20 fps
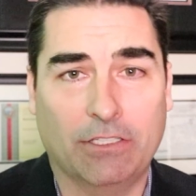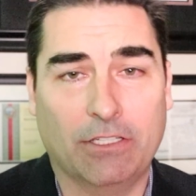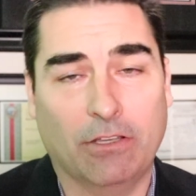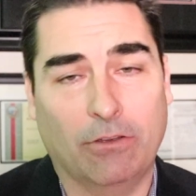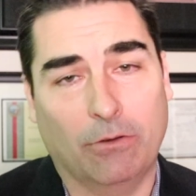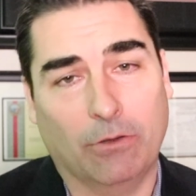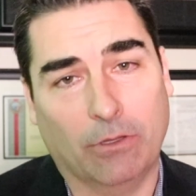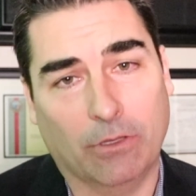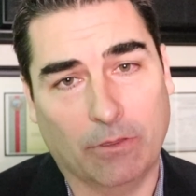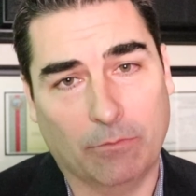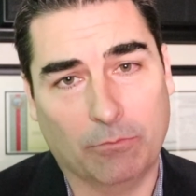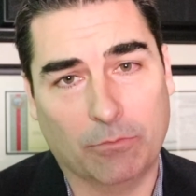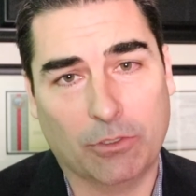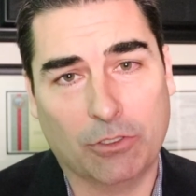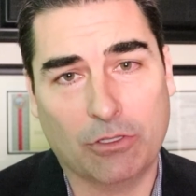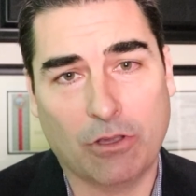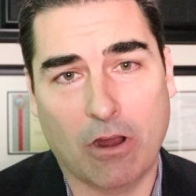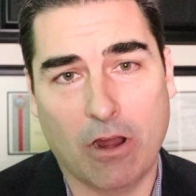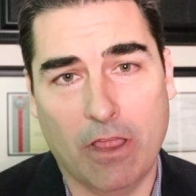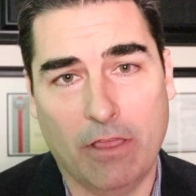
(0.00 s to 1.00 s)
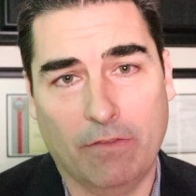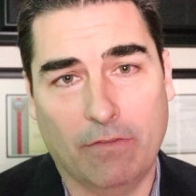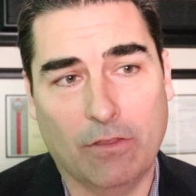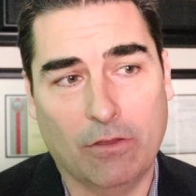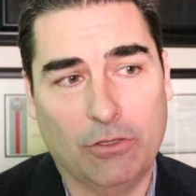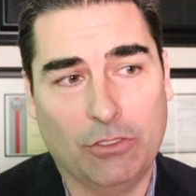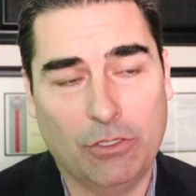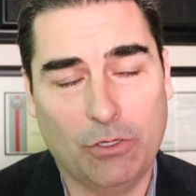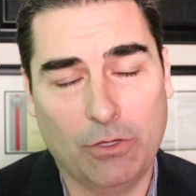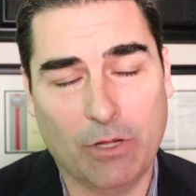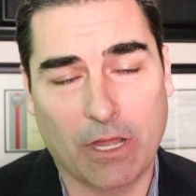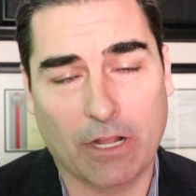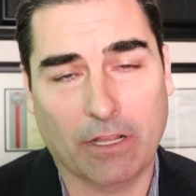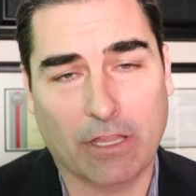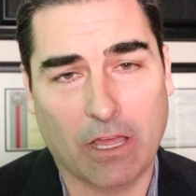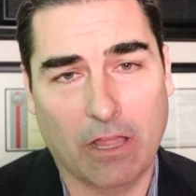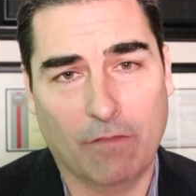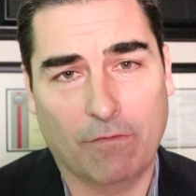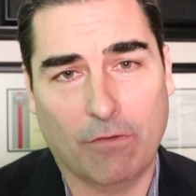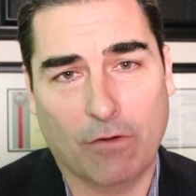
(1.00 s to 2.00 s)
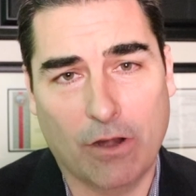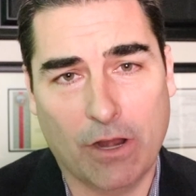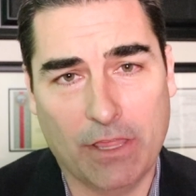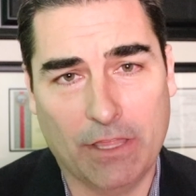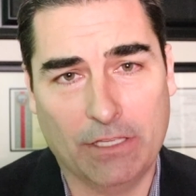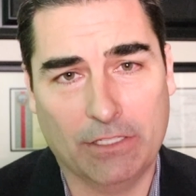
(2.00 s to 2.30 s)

So sorry, those of you not in California,